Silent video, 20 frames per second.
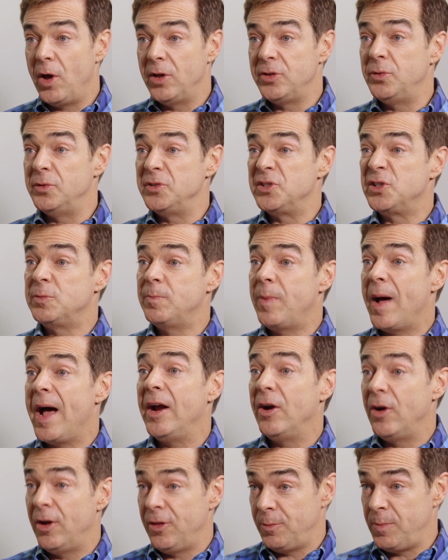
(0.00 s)
upon to
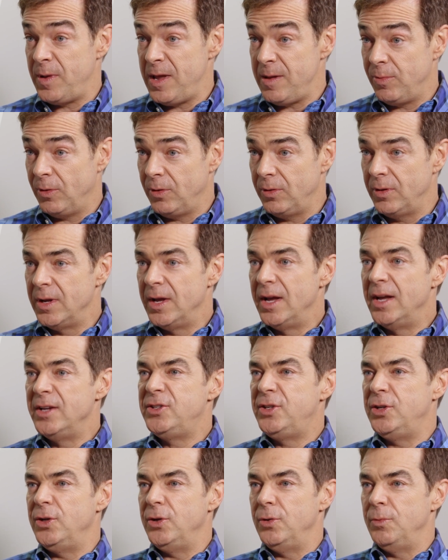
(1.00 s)
inspire other people,
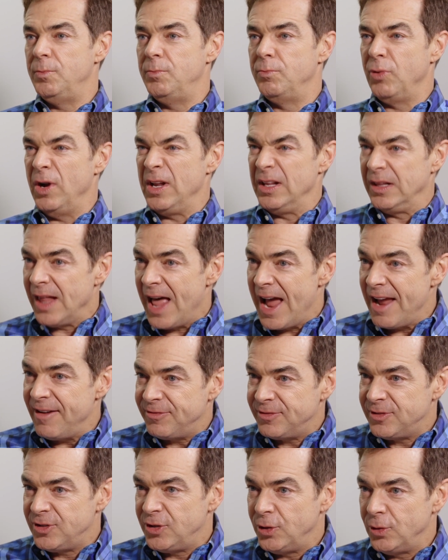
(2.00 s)
to bring
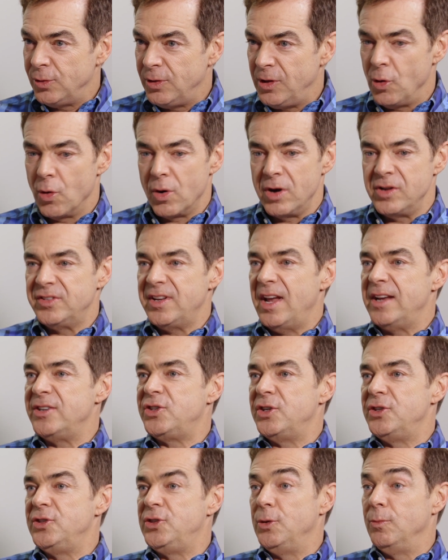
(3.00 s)
life to the
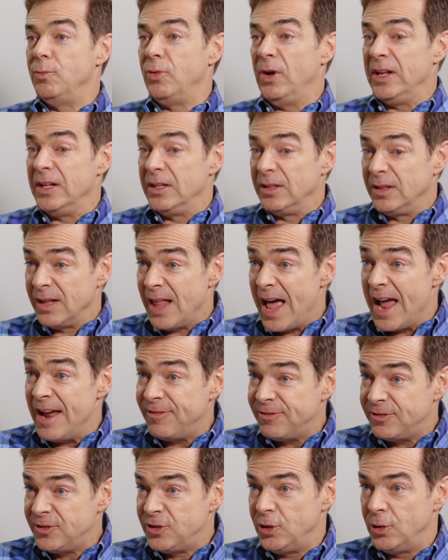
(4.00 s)
organization, to bring
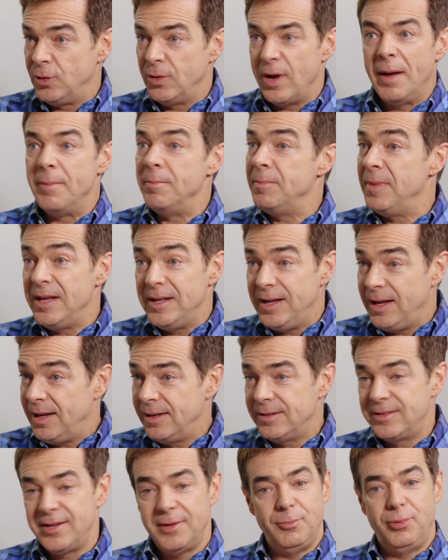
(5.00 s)
life to a
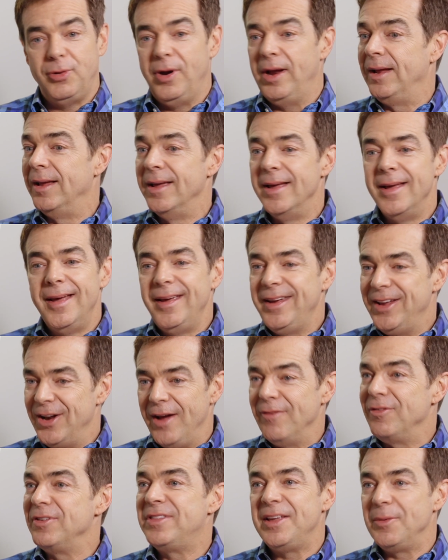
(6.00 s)
meeting, to bring,
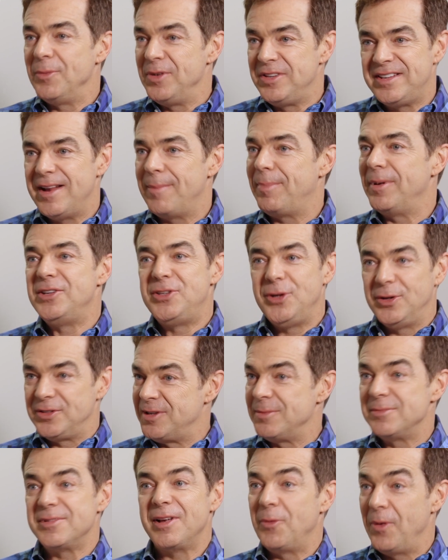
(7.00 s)
everything we step into,
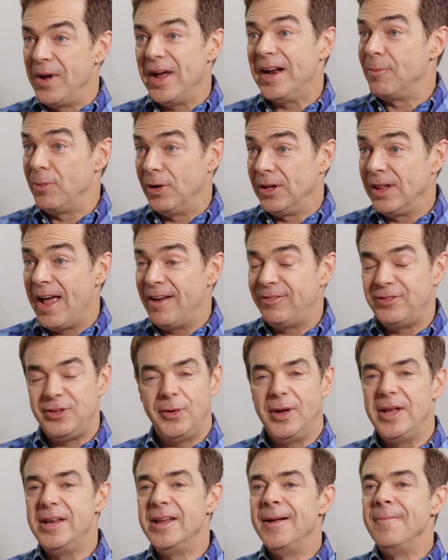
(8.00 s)
it seems like we got to bring life
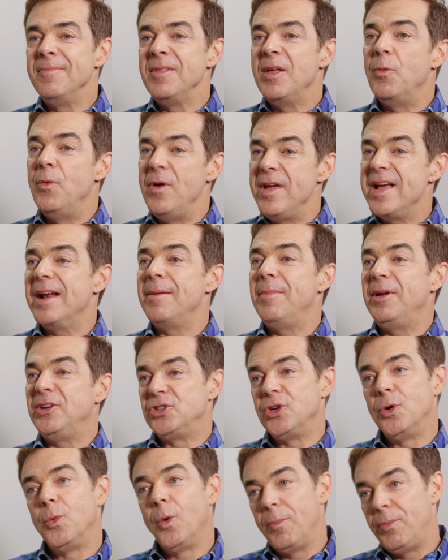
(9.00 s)
to it. We got to
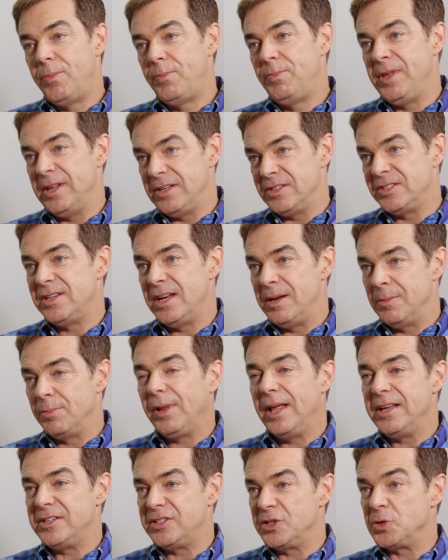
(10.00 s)
make sure we're getting in
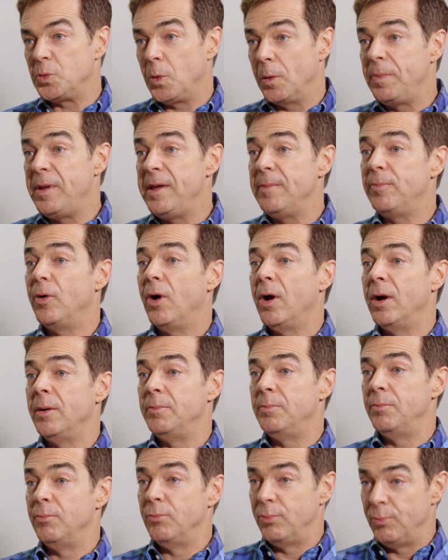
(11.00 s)
places where people
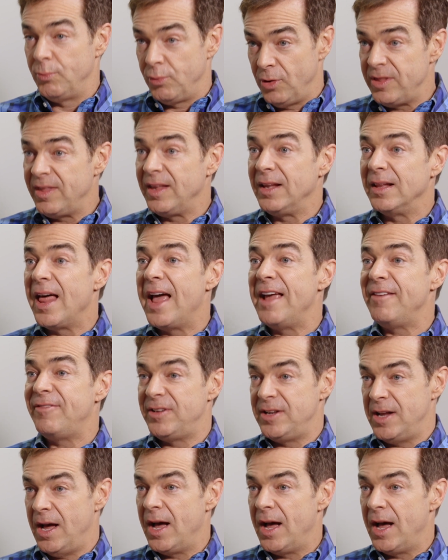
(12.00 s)
are breathing life